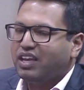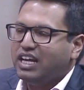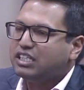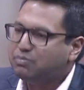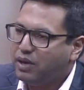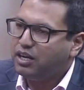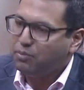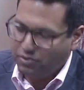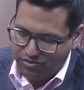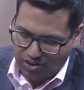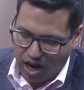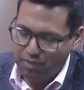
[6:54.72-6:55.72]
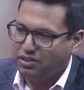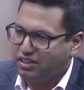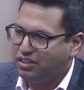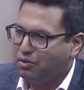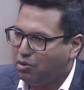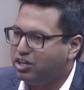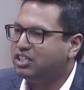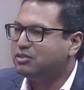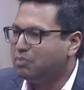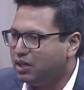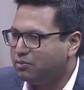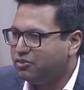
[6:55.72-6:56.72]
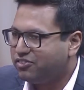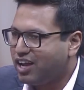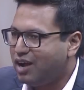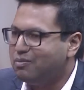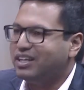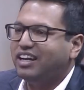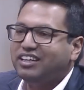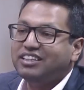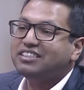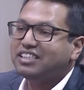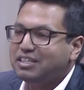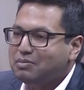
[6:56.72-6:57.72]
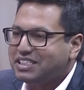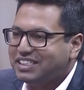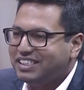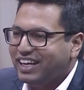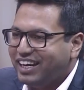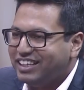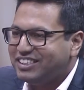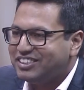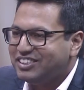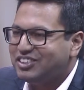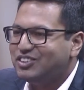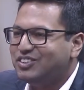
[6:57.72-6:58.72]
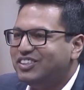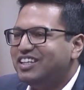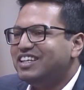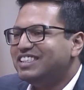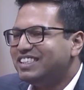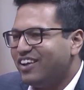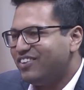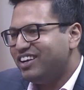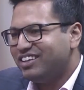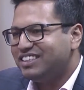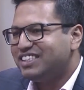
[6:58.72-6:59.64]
is made up of carbon. The body is made up of carbon, and it is a limited edition to 777.